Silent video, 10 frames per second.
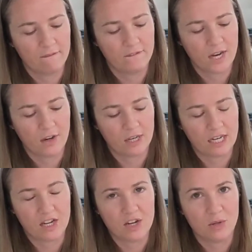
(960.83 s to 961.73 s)
very
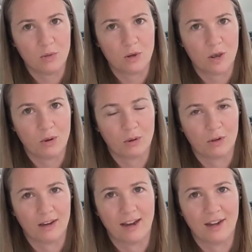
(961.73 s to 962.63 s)
new
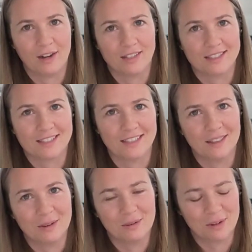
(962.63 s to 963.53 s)
co-creators
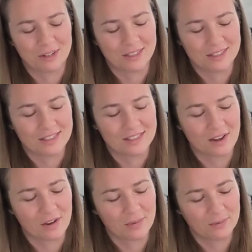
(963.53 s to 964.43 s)
in the world,
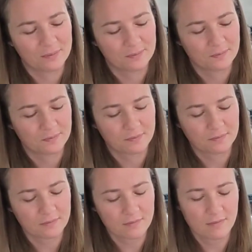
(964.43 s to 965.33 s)
so
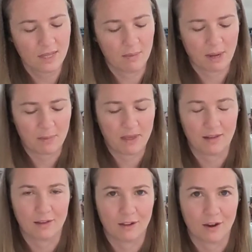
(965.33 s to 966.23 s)
it might be a
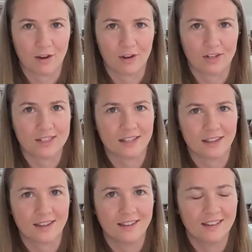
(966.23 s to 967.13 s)
little harder
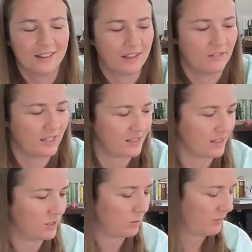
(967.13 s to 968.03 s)
to leave things
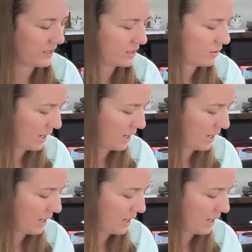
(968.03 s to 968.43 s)
unsupervised.